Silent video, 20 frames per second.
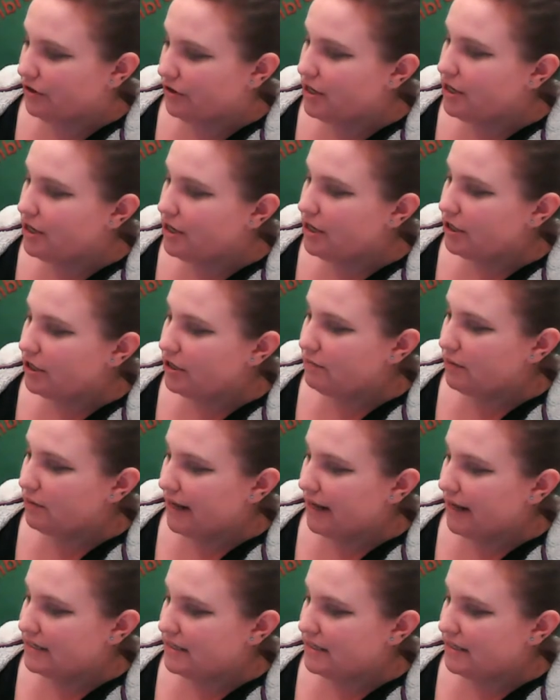
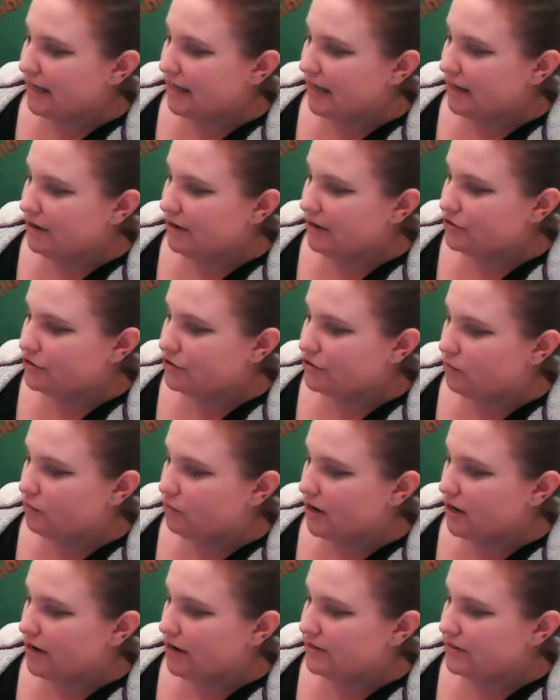Goodbye to the candles so
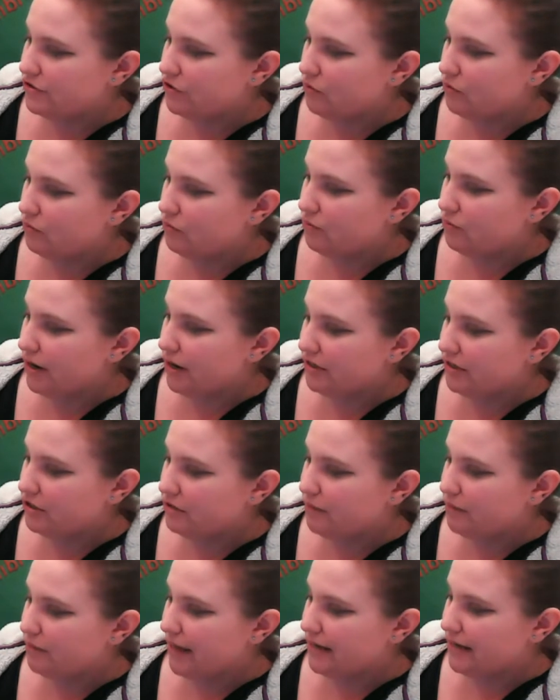brave and so bright.
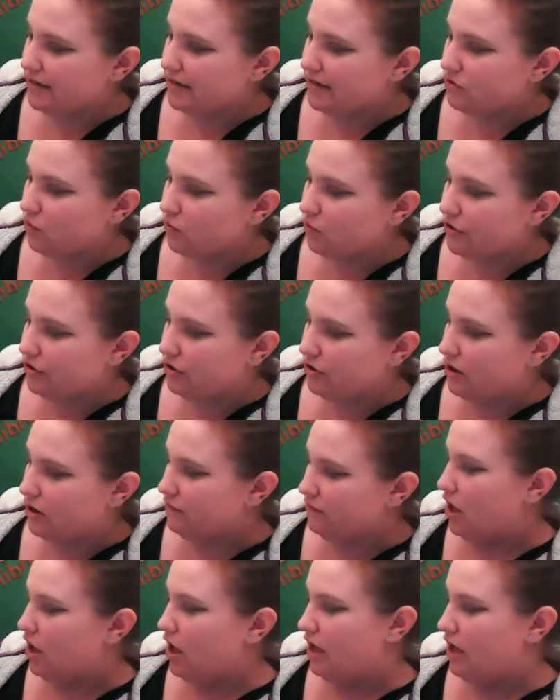Goodbye to the wonder of
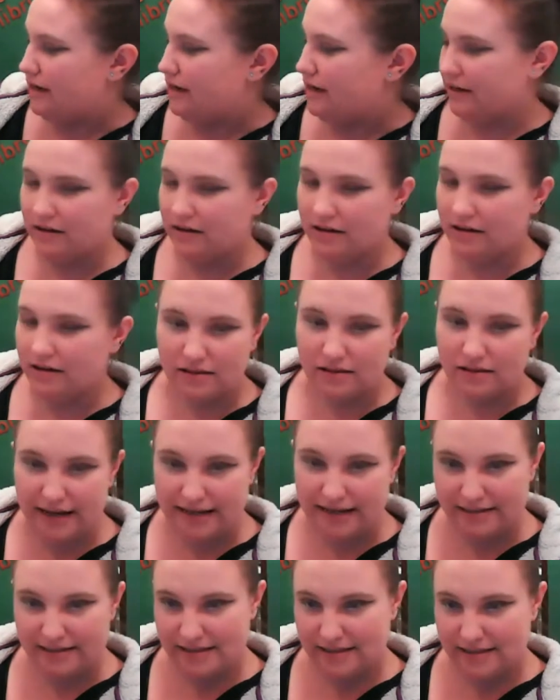Hanukkah
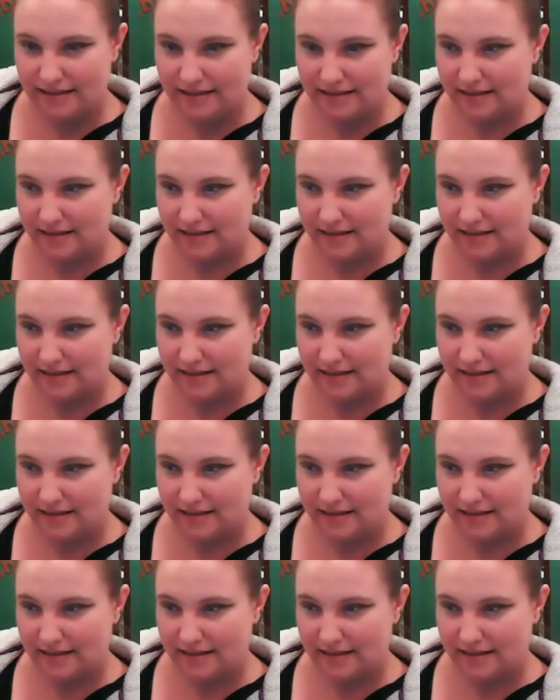lights.